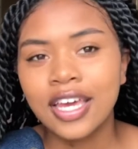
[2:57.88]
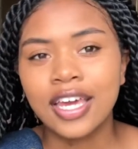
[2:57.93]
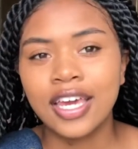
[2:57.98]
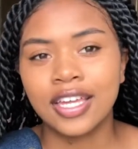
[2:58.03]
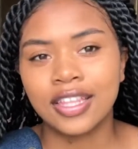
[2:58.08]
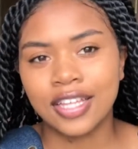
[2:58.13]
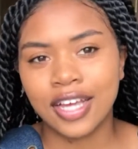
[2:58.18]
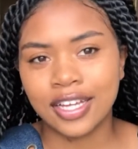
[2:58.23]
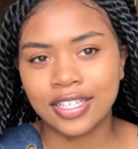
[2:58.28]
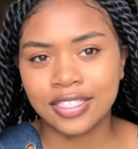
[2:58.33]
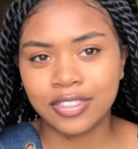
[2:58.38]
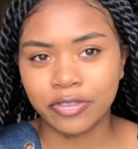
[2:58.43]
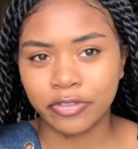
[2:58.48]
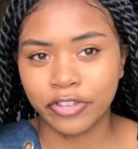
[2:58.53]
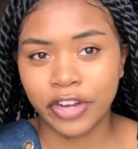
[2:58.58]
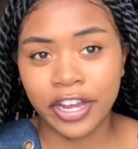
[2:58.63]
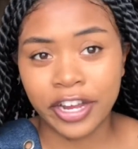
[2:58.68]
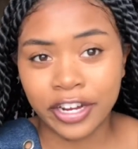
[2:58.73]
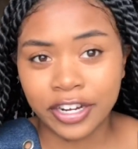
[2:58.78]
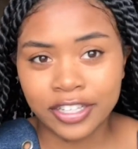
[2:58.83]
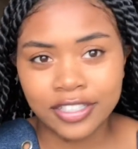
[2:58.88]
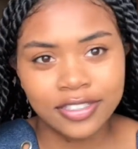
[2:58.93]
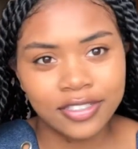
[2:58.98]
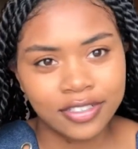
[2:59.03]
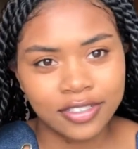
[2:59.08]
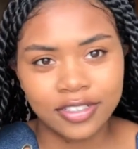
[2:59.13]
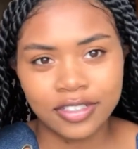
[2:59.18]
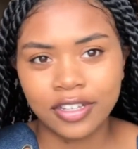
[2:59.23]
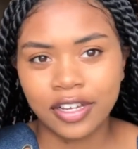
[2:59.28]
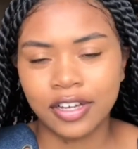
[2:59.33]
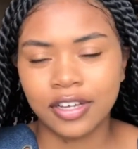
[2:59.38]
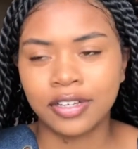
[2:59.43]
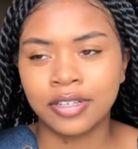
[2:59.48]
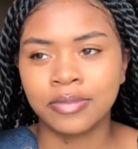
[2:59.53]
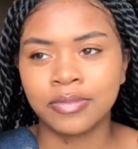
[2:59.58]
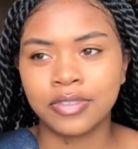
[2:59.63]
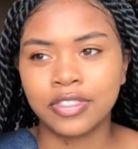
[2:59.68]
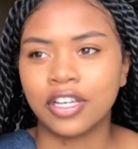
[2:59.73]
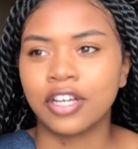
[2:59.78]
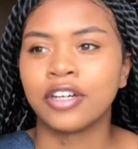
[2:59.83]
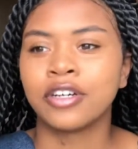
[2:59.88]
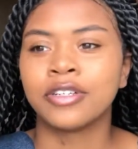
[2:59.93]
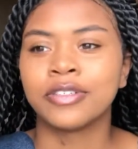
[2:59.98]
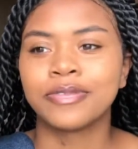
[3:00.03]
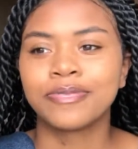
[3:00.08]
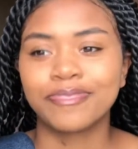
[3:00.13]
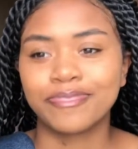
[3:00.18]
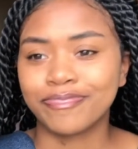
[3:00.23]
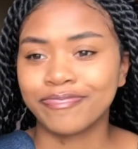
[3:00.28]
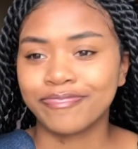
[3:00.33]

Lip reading: and that's rare. So